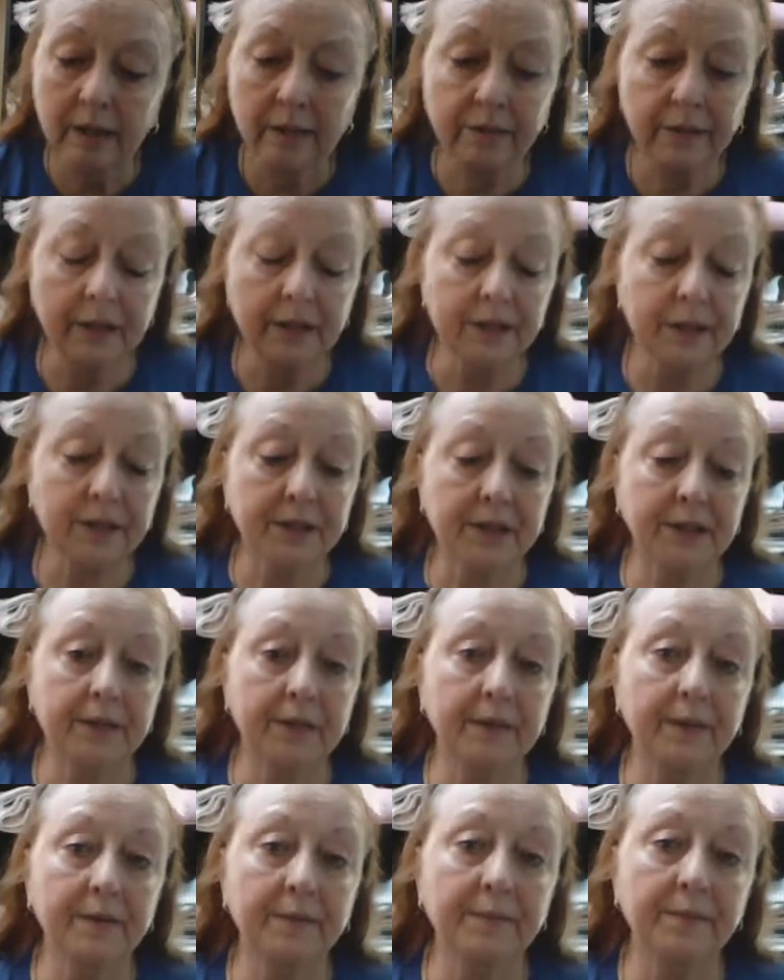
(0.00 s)

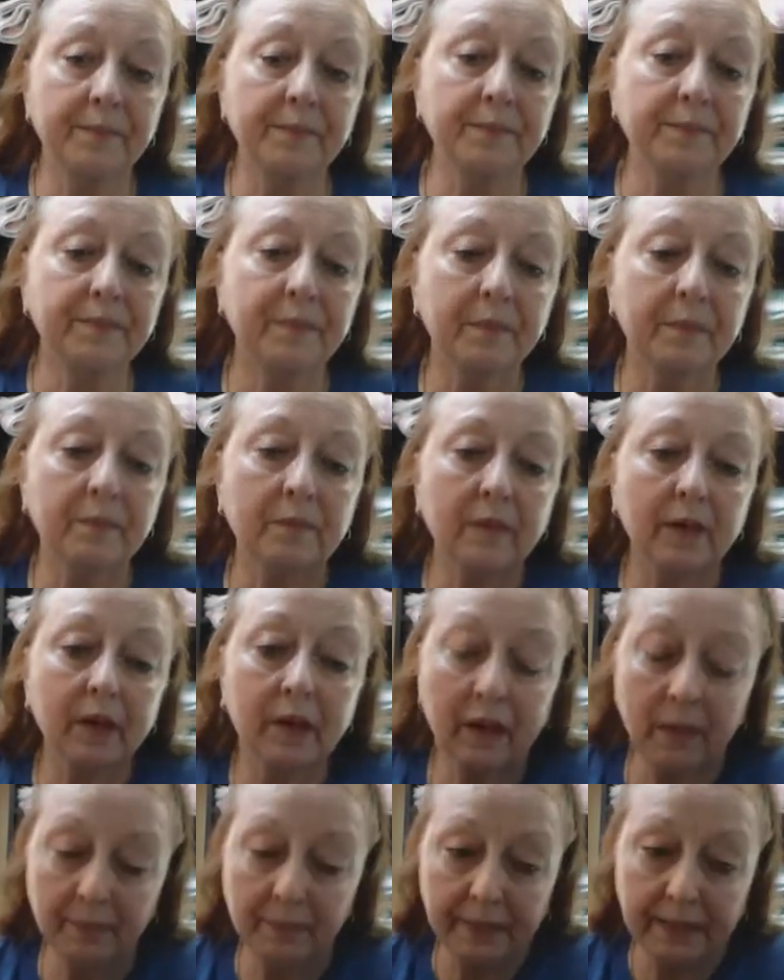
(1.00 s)
this
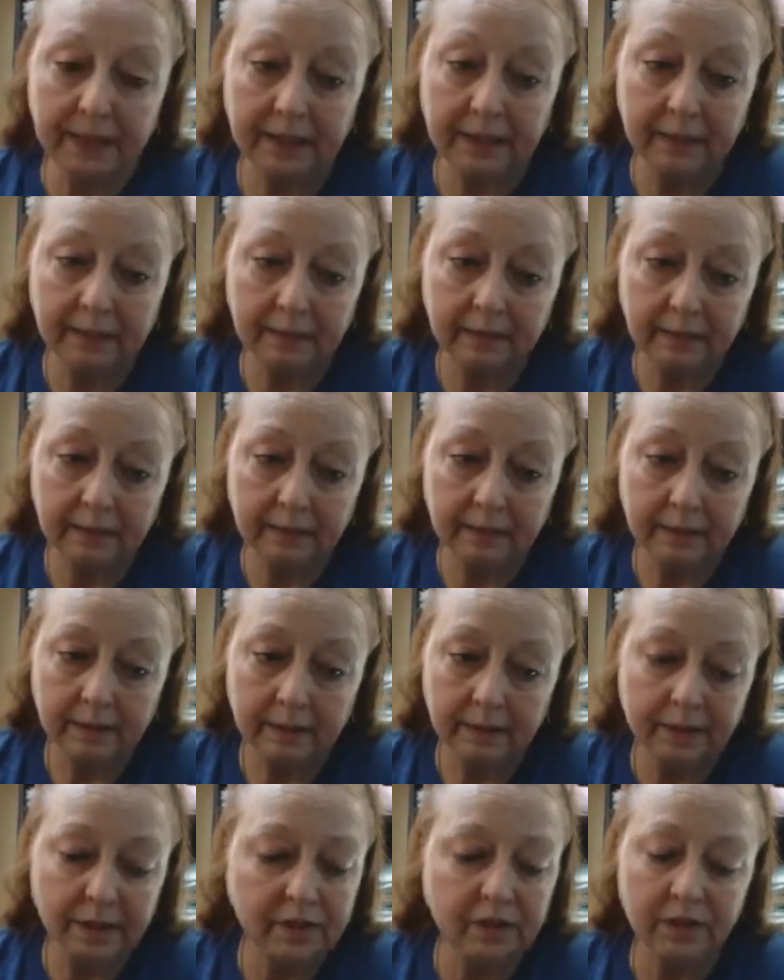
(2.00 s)
company
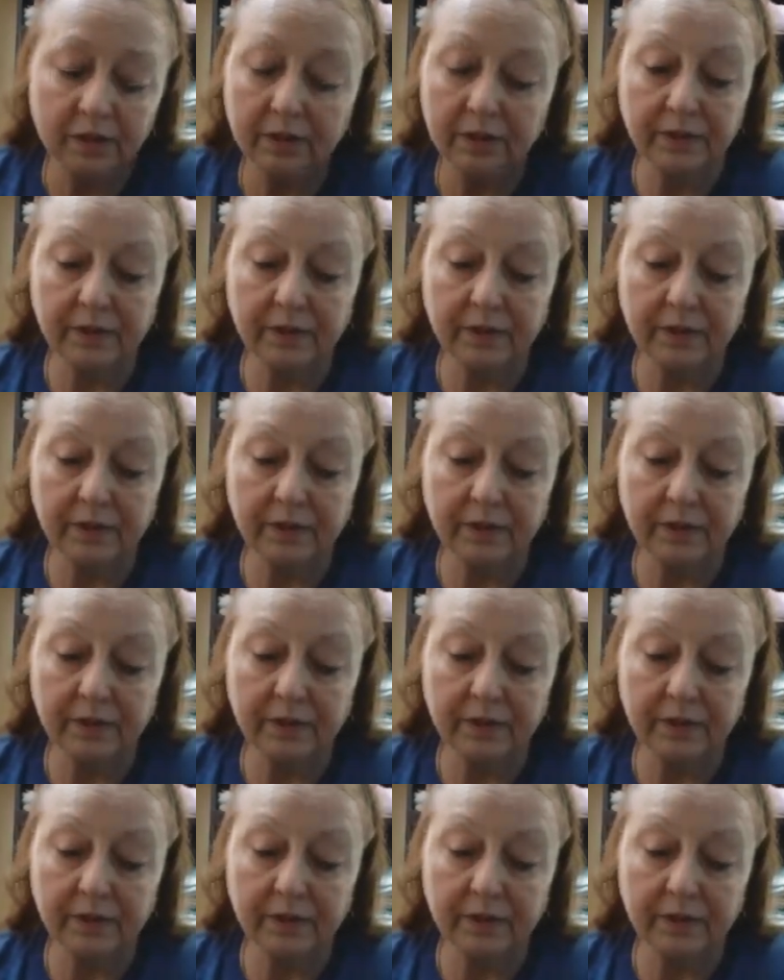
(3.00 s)
didn't do